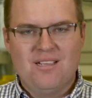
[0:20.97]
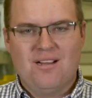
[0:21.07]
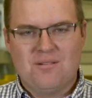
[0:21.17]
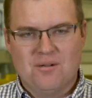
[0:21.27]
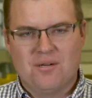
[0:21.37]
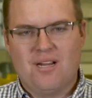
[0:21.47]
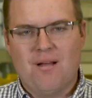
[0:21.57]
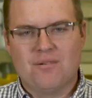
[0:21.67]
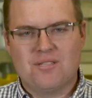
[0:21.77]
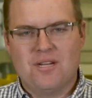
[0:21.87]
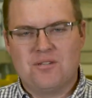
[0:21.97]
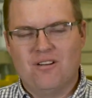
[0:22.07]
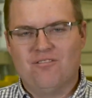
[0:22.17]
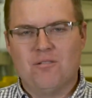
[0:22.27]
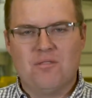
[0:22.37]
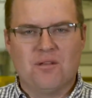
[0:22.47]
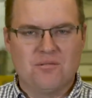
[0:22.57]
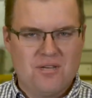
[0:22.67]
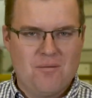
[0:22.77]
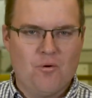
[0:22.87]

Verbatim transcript: Here's our conversation from Thursday